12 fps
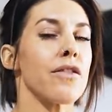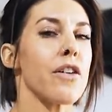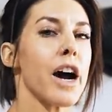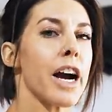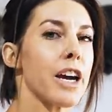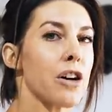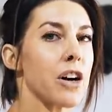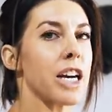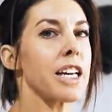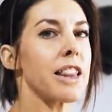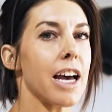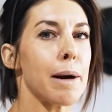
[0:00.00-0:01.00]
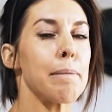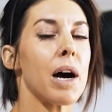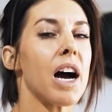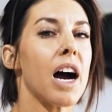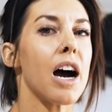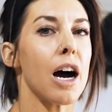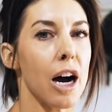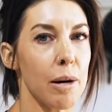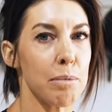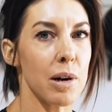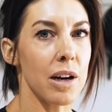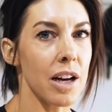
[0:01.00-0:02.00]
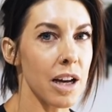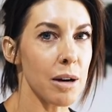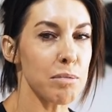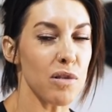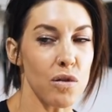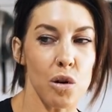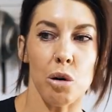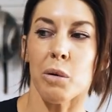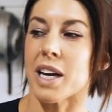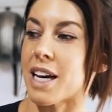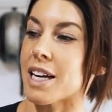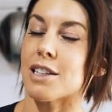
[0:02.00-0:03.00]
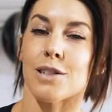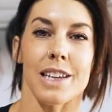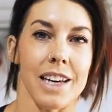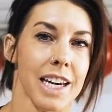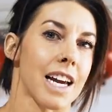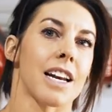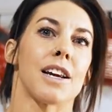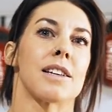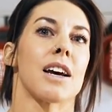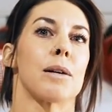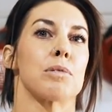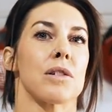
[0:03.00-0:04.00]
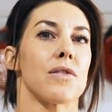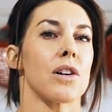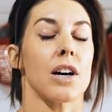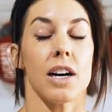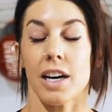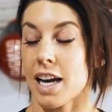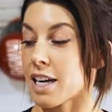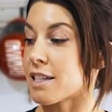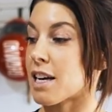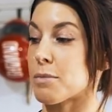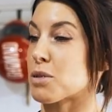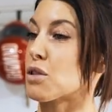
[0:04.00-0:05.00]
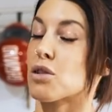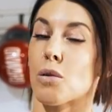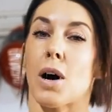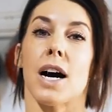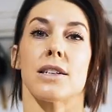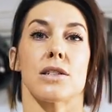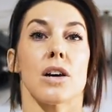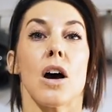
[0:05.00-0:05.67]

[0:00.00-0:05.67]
firing them up before we get to like any types of, uh, any types of squats.